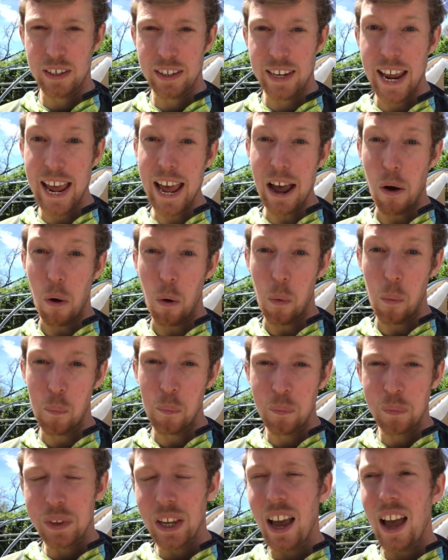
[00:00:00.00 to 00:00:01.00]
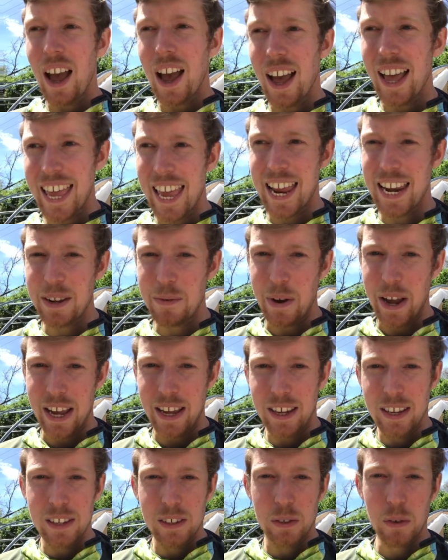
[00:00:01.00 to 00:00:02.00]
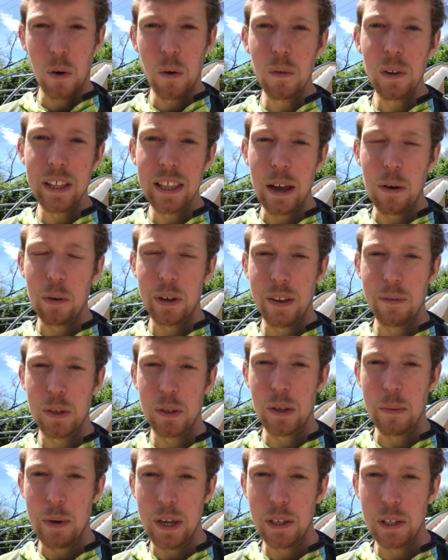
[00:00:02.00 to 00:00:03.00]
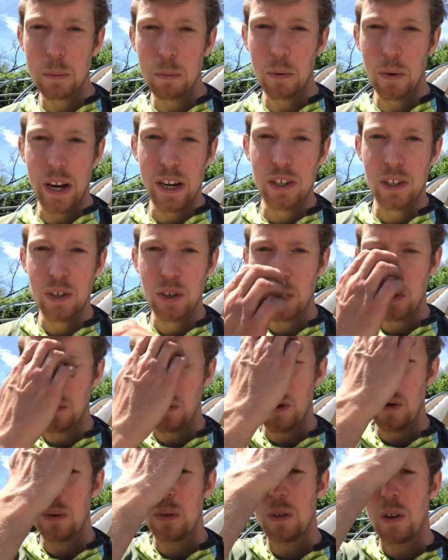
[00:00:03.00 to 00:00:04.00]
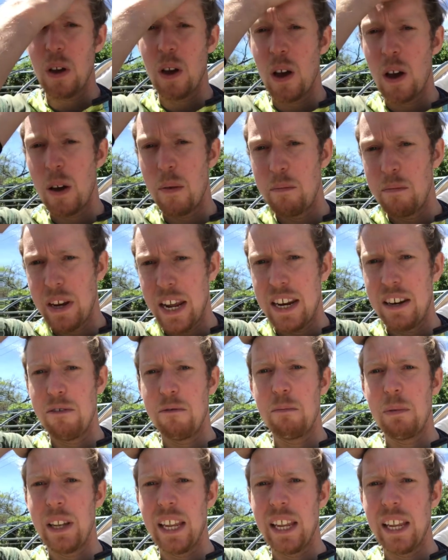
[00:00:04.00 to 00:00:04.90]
now. Anyway, so hopefully that will give you some inspiration to grow some native